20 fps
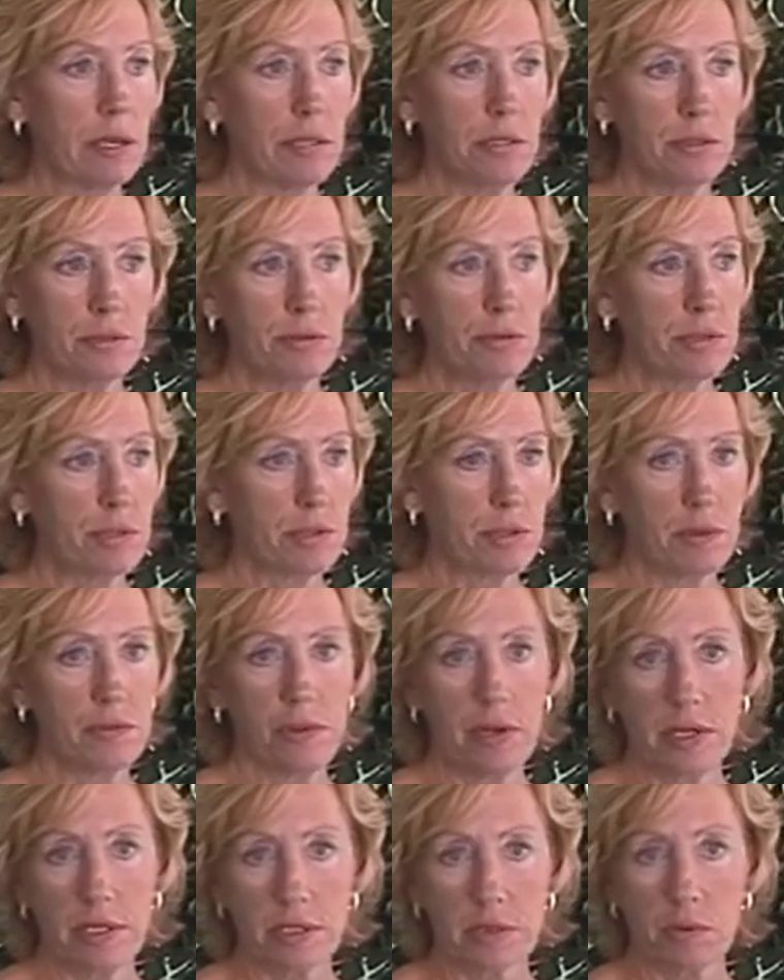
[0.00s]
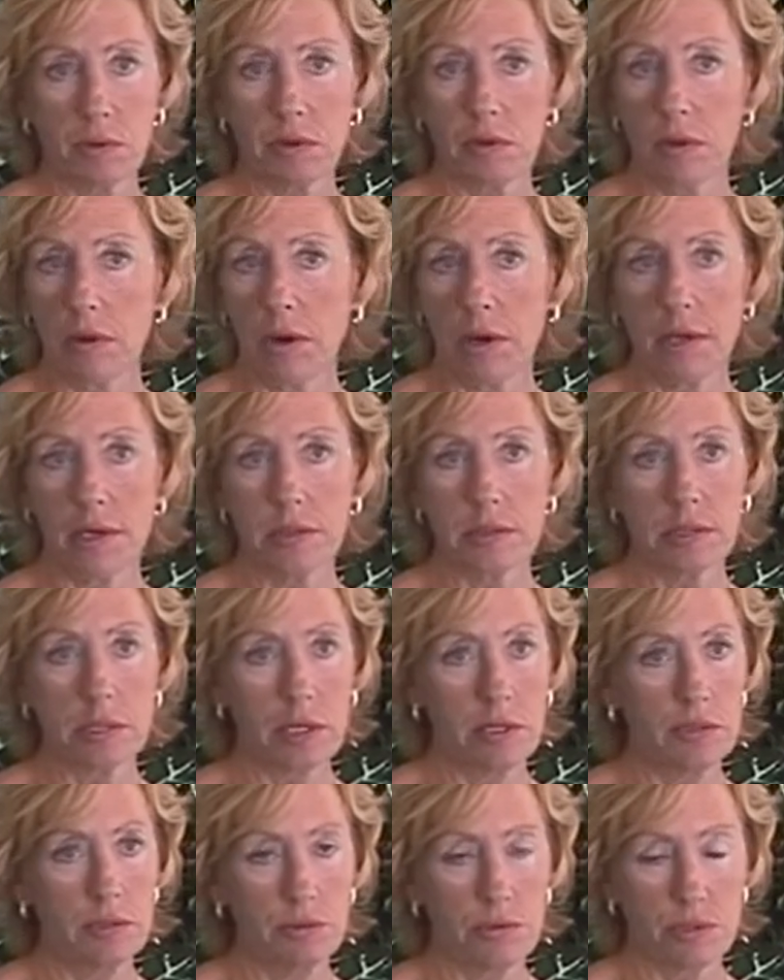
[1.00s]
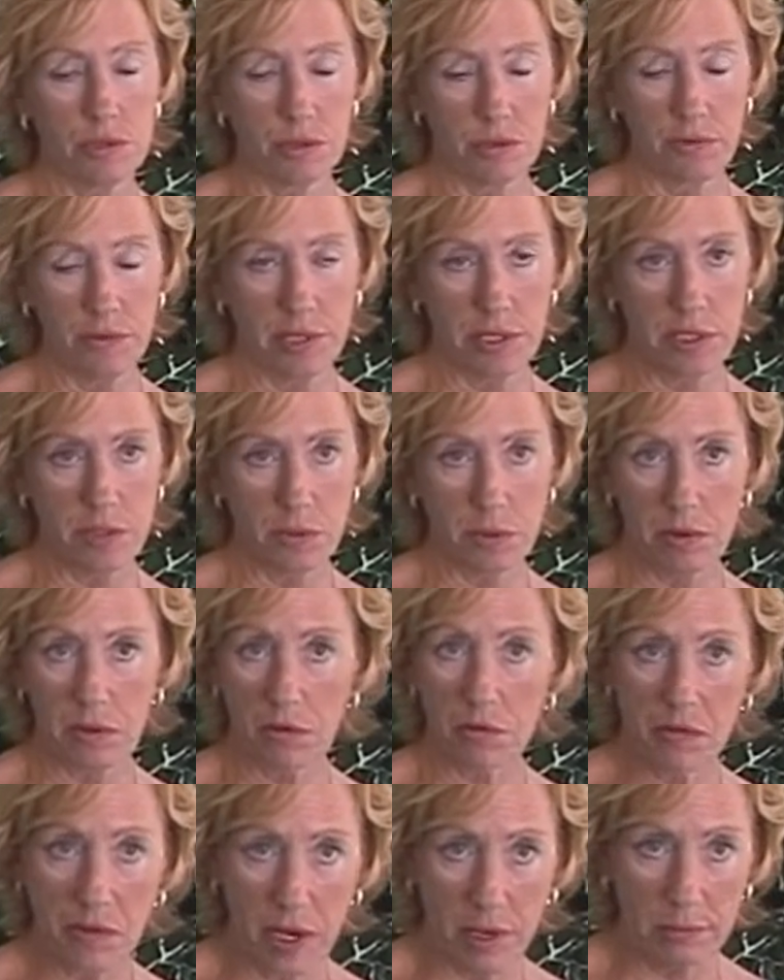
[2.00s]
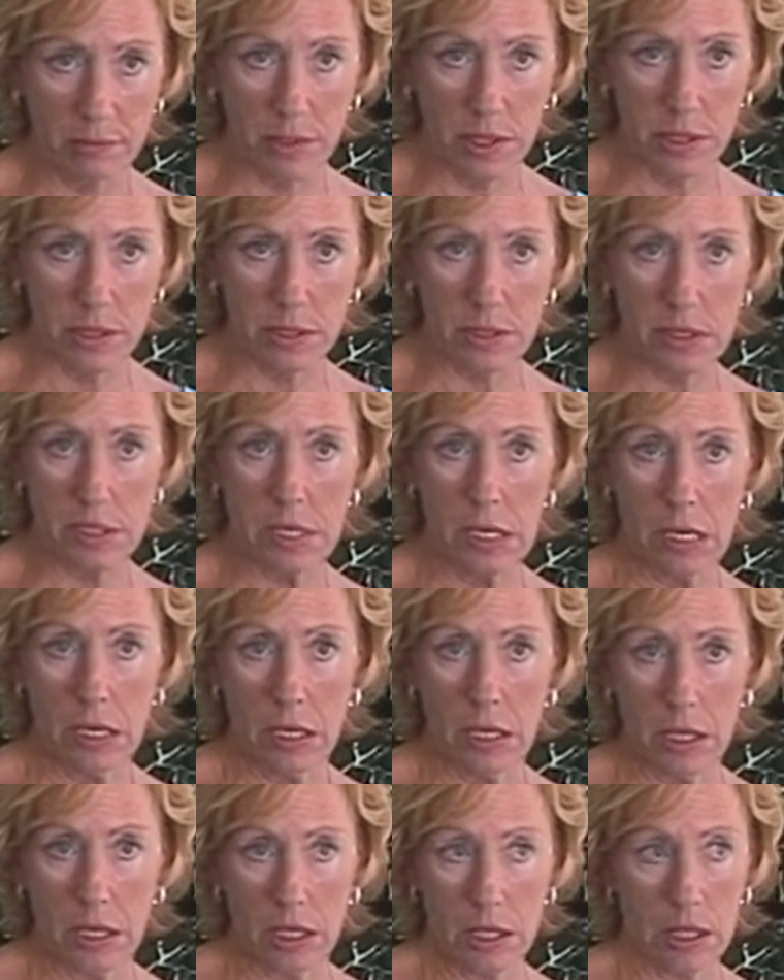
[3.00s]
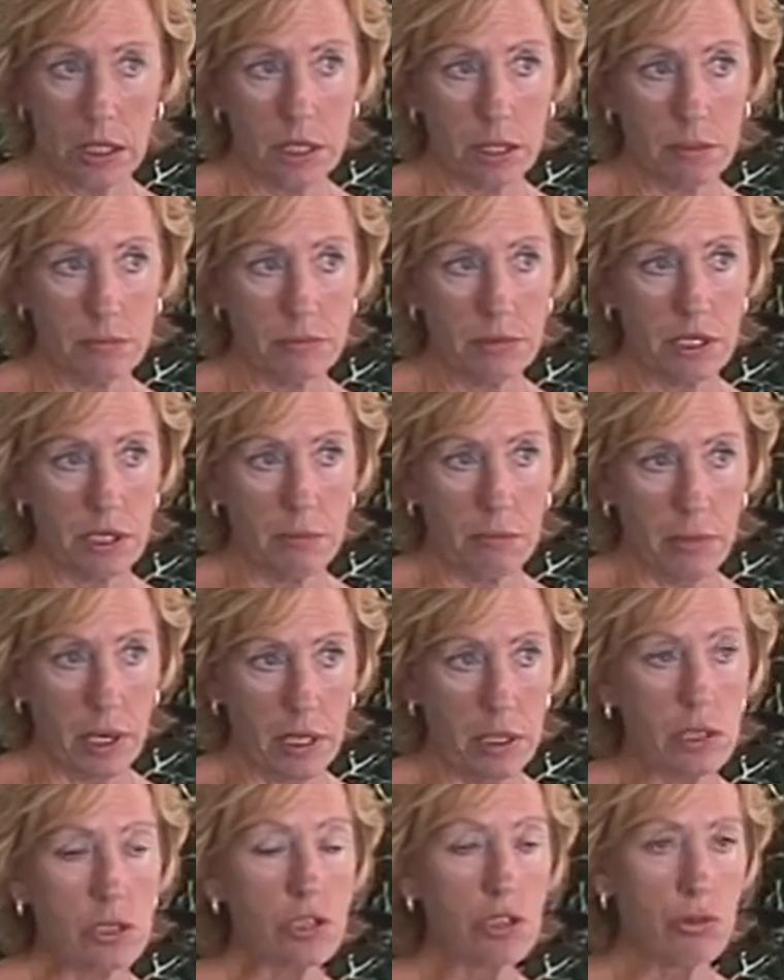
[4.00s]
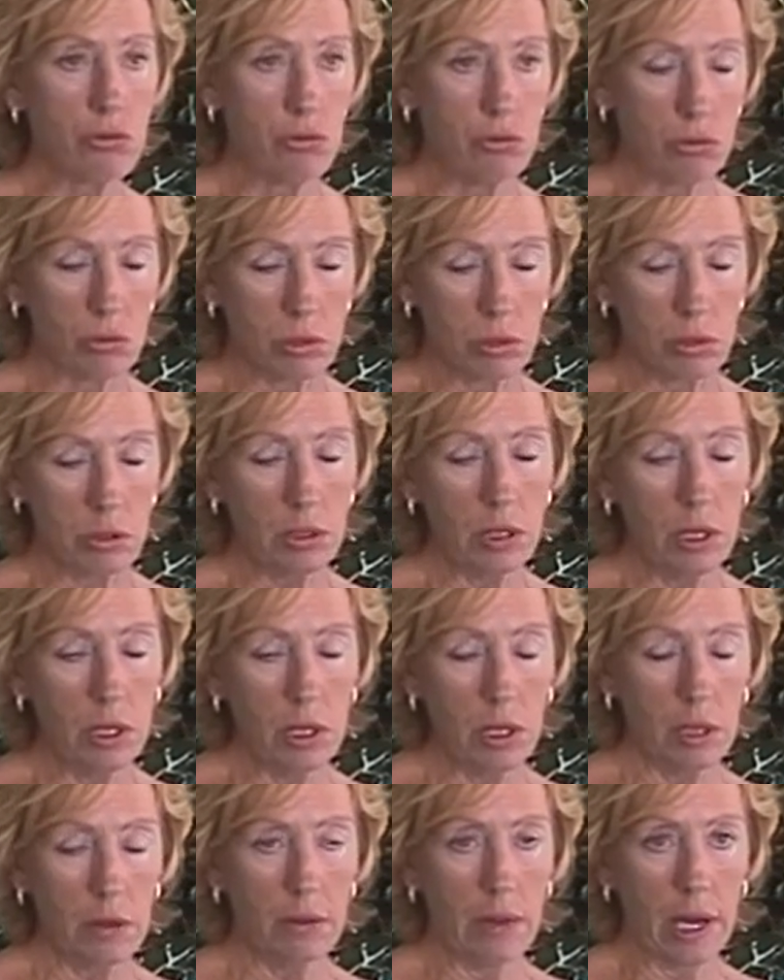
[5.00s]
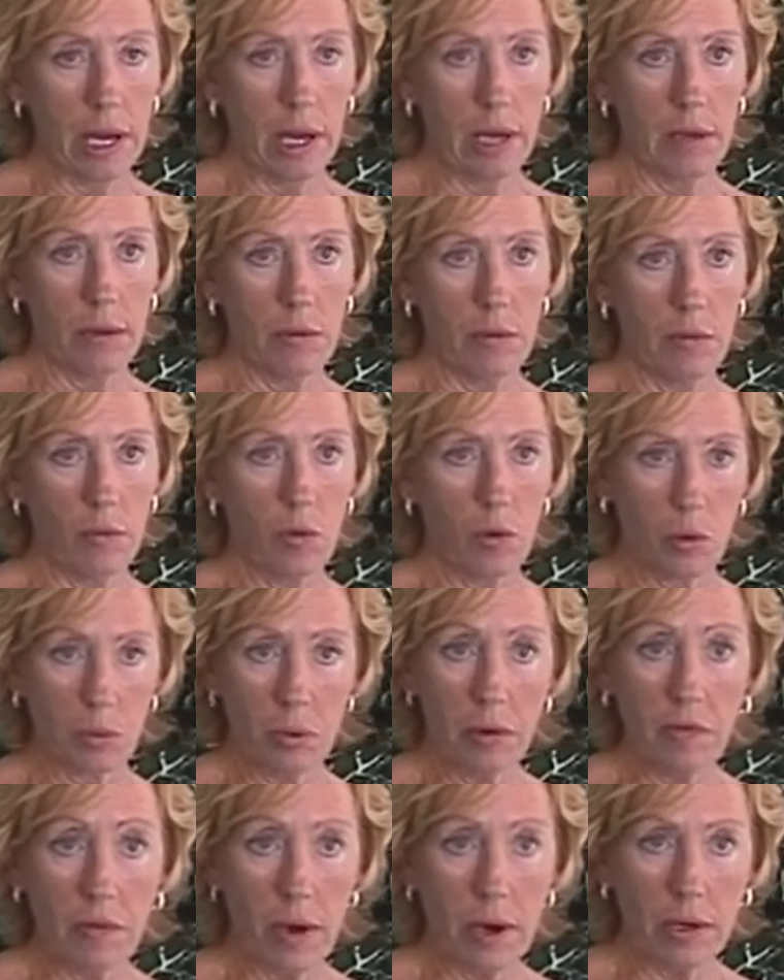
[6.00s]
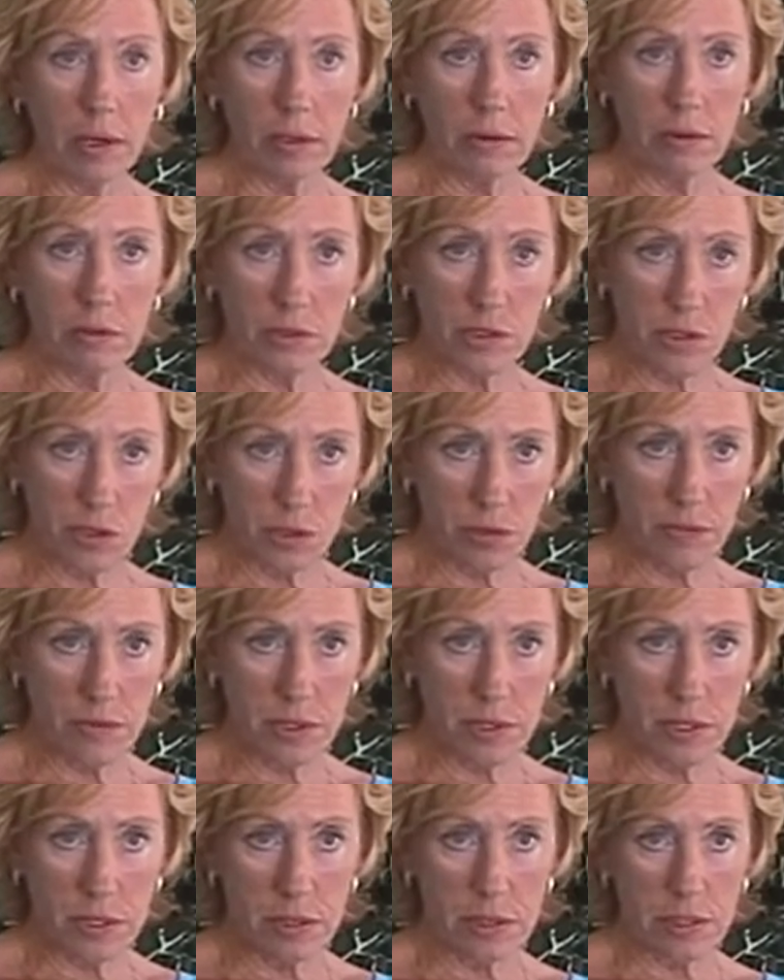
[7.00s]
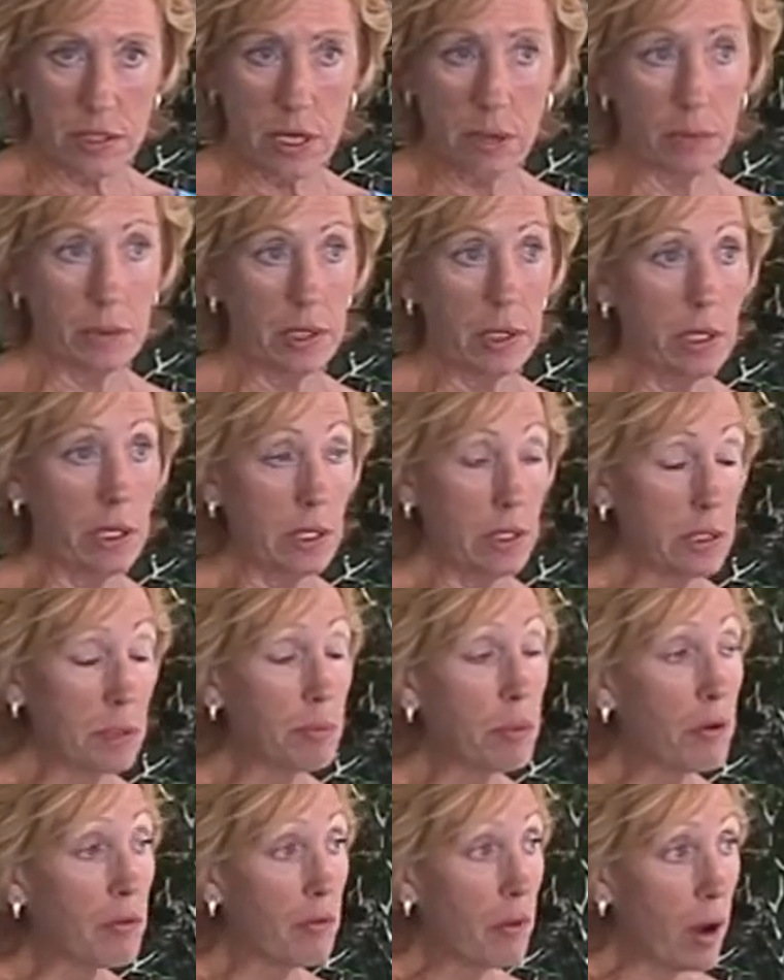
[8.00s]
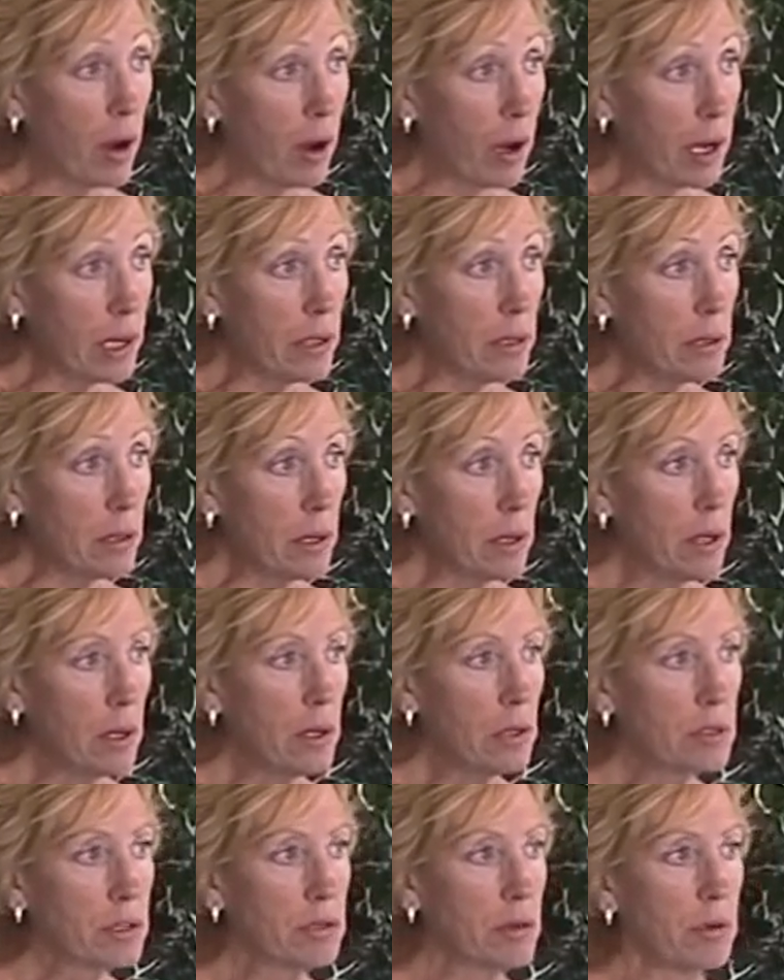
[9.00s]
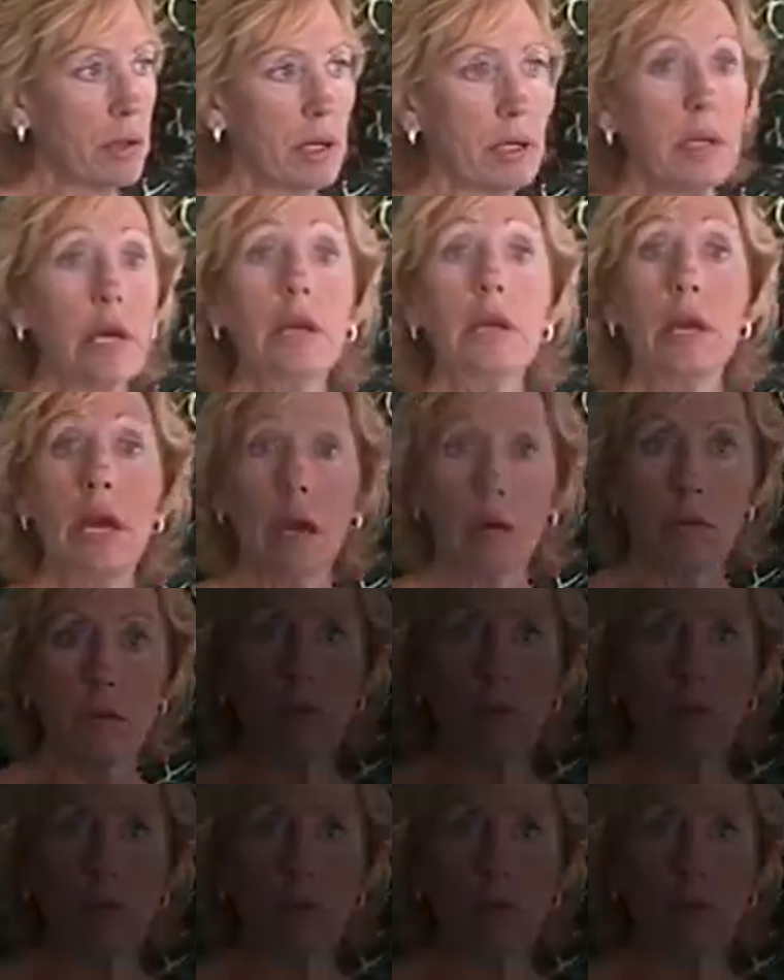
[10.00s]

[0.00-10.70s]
I do surveys with clients. I do surveys with their families to make sure that we're providing the services that we need to provide so that they get